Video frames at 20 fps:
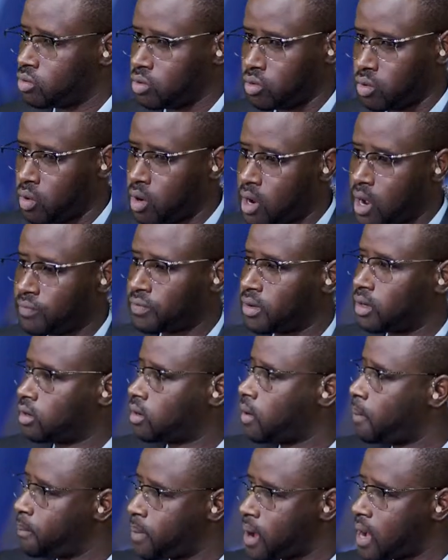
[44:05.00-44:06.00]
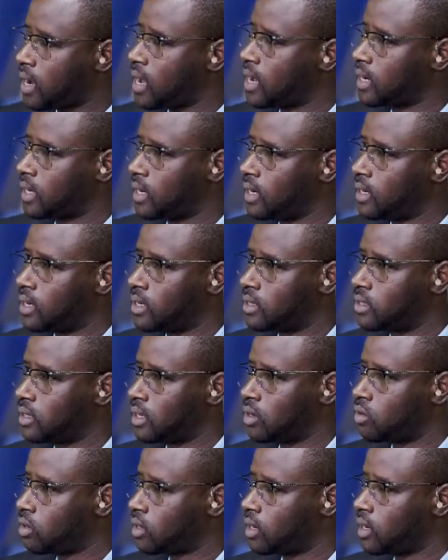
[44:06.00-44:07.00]
Do you have to come back again and
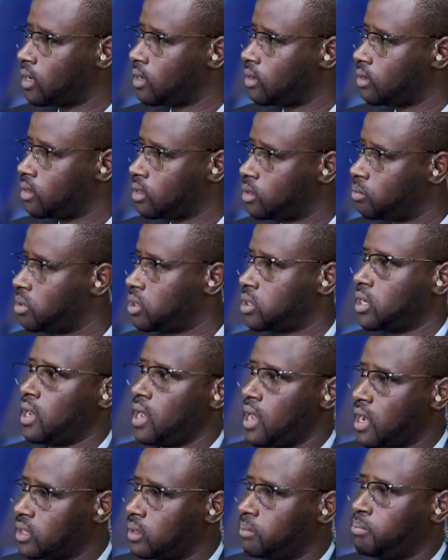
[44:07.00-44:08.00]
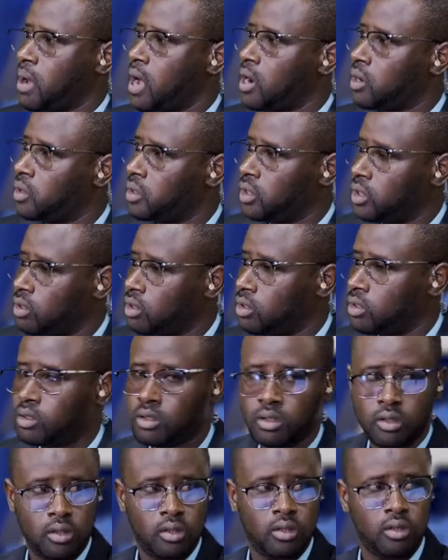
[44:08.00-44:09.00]
say, okay, is Mr. X back or not?
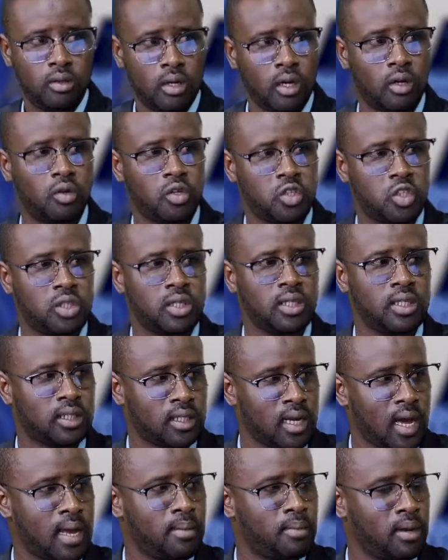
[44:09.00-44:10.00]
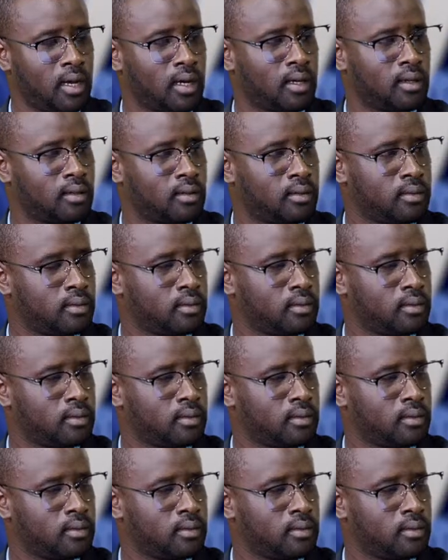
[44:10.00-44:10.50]
We are constrained time here.